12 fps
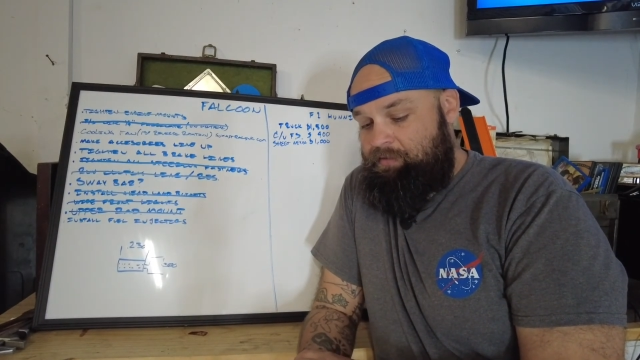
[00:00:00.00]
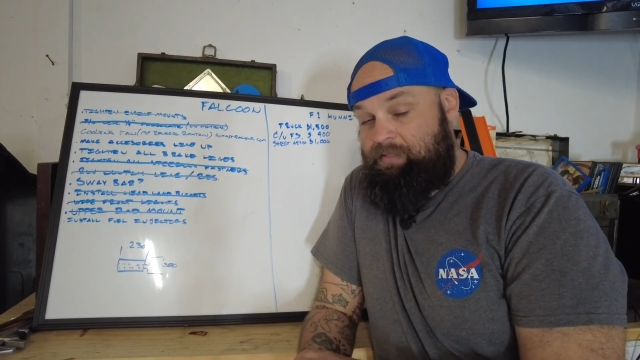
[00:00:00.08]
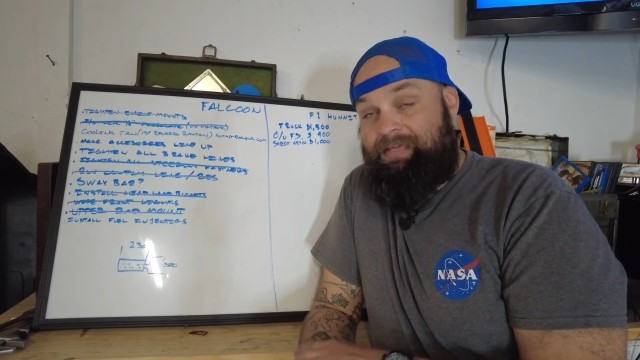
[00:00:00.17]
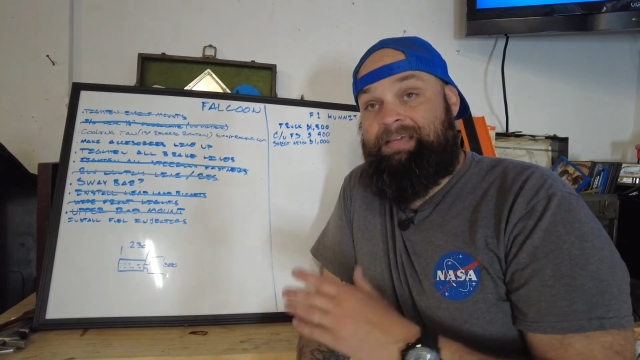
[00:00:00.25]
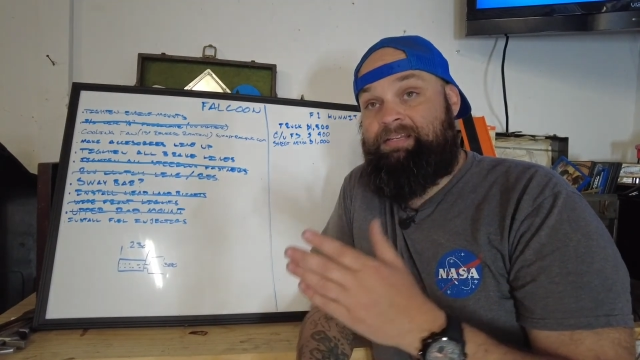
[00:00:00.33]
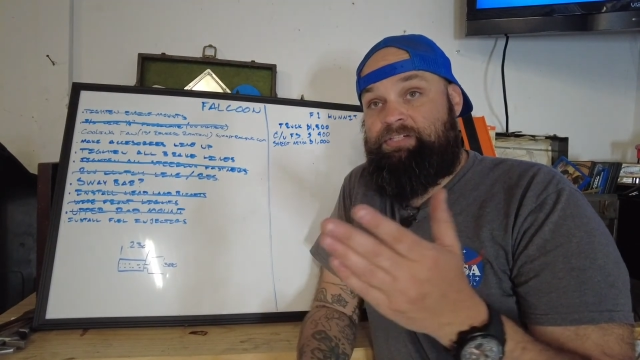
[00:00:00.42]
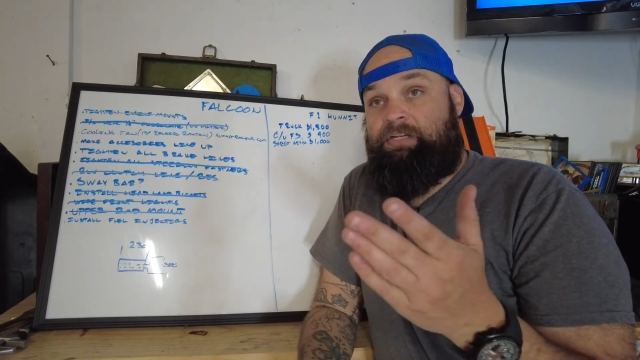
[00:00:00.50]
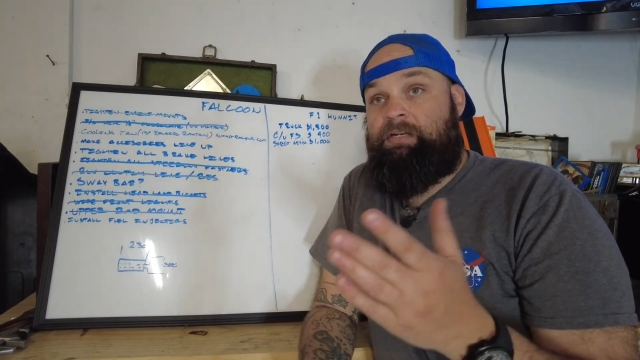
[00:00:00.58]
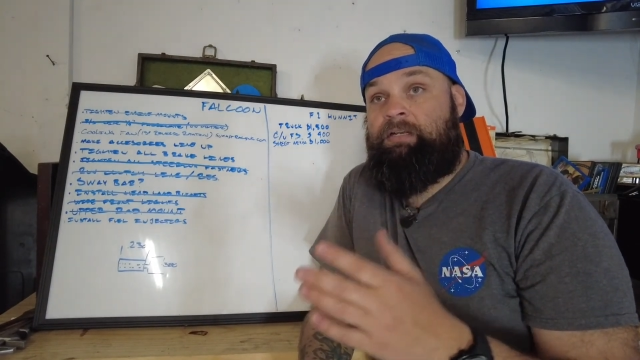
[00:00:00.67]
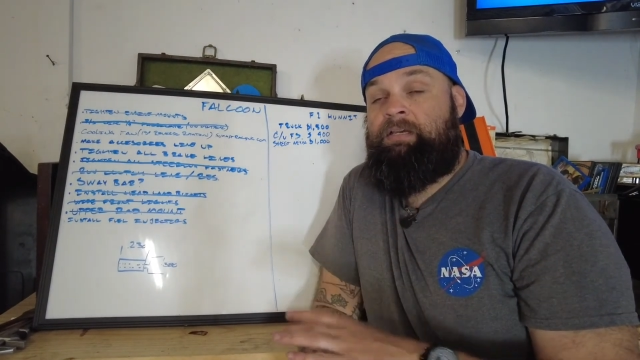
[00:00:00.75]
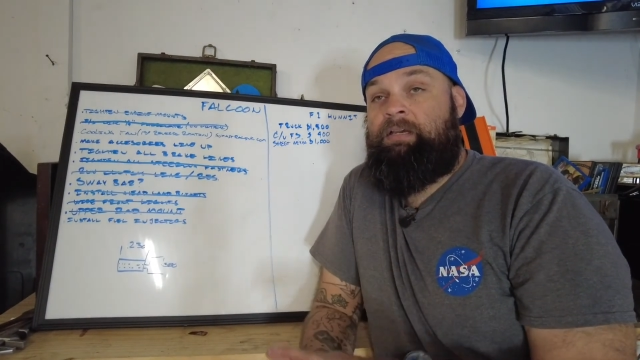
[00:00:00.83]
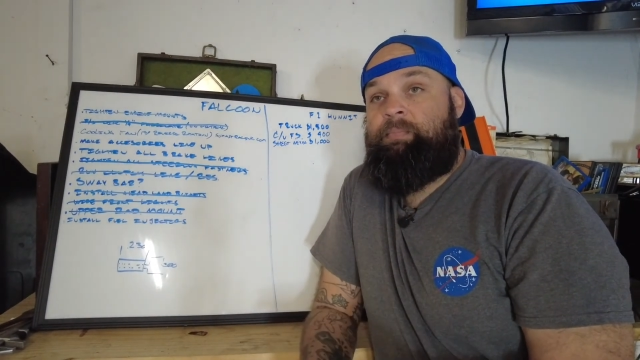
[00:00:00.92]
the engine
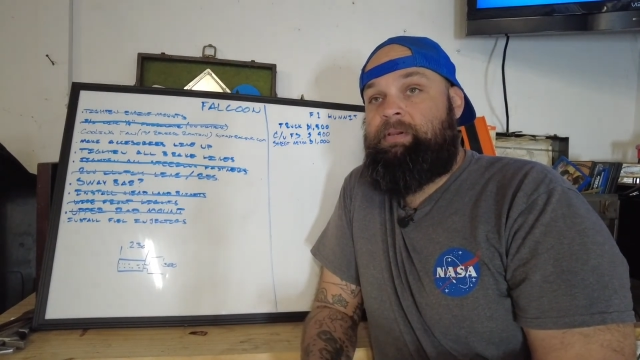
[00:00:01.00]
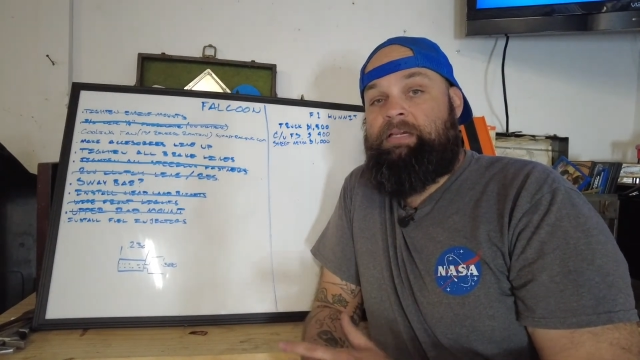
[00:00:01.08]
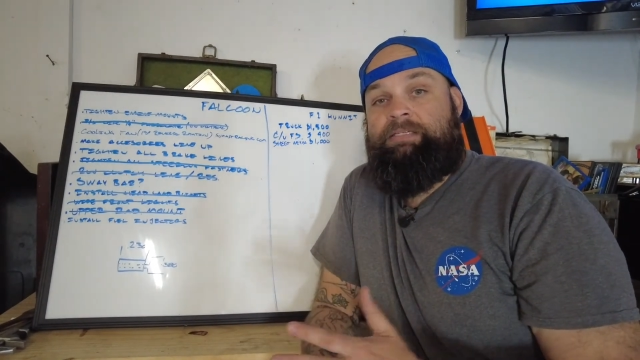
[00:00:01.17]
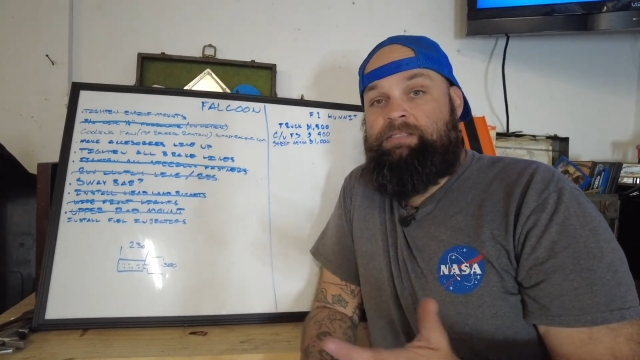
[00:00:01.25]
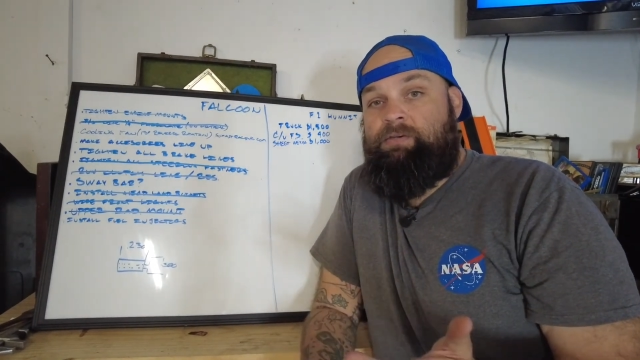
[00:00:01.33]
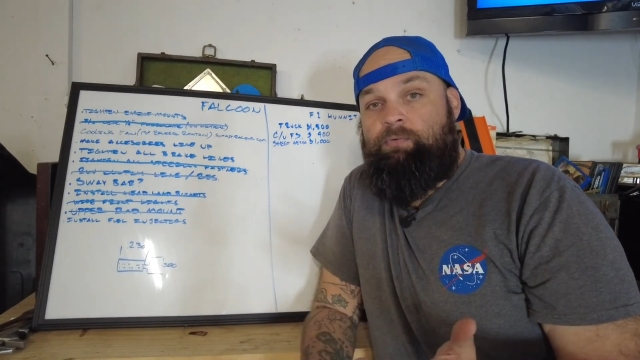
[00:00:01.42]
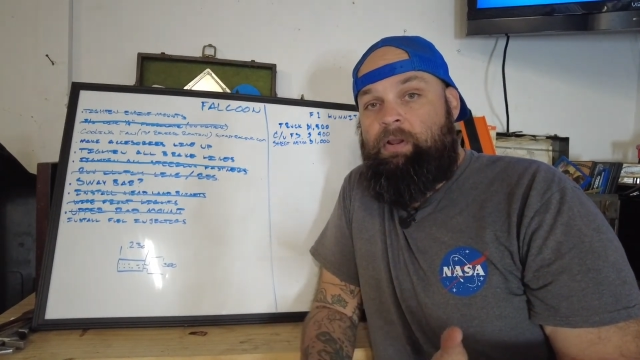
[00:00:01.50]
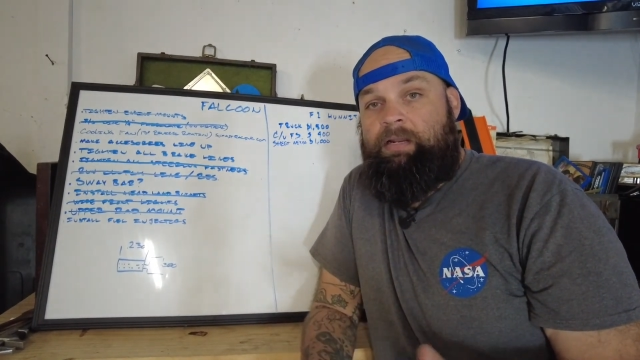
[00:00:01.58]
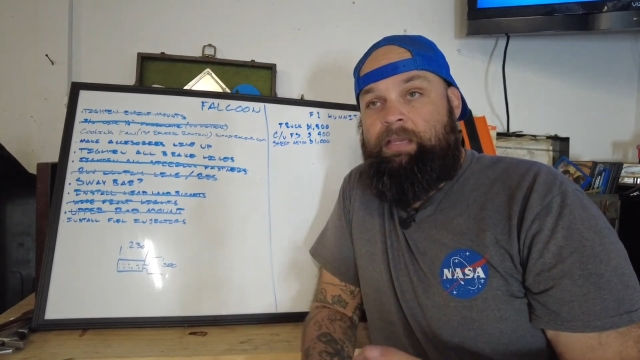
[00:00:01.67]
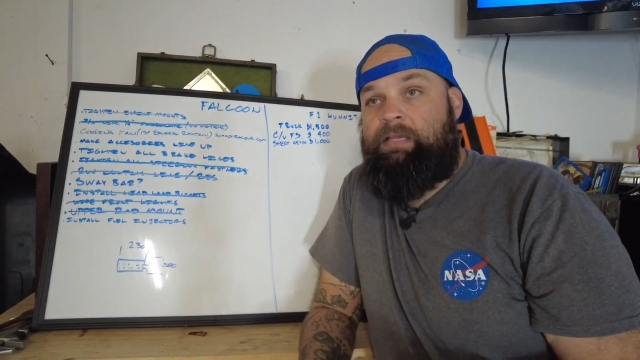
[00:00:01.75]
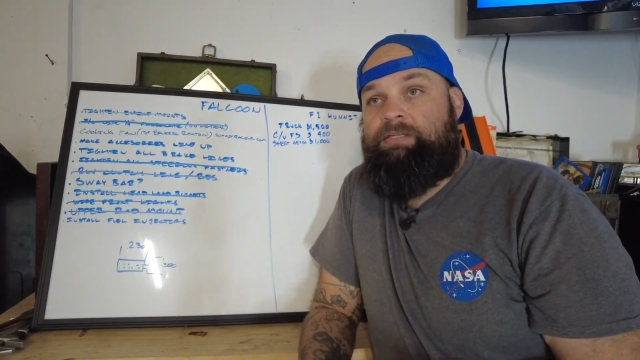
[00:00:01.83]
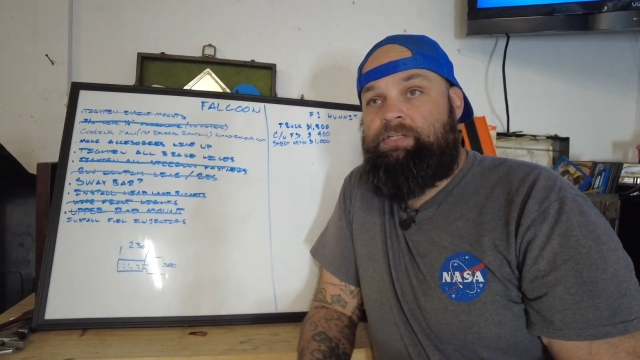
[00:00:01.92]
because it's a
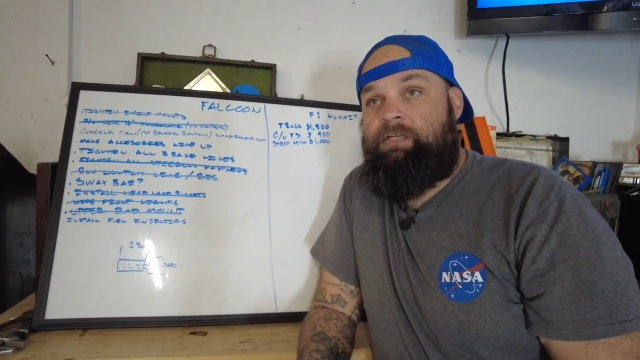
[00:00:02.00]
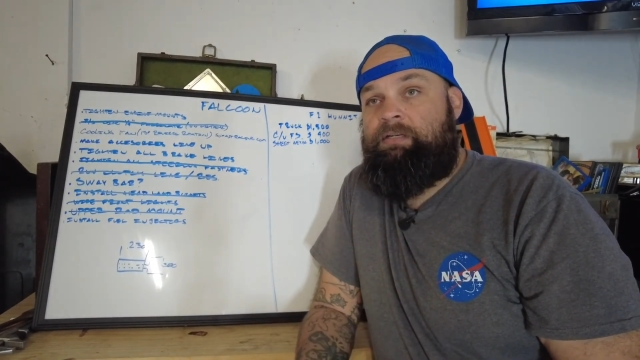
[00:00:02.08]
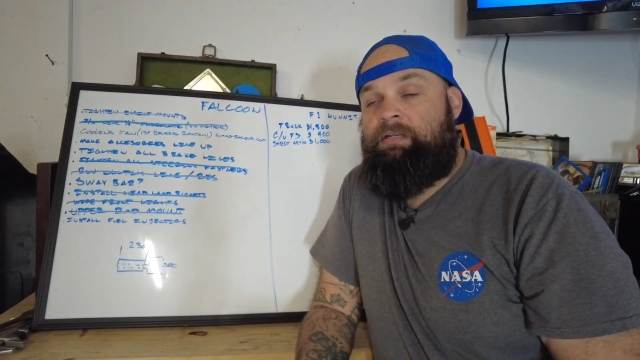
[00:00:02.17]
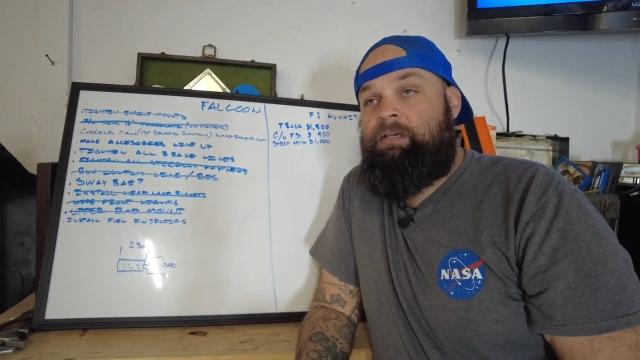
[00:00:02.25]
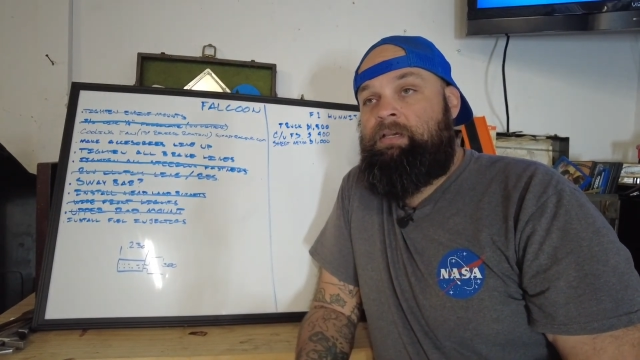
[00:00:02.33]
running engine.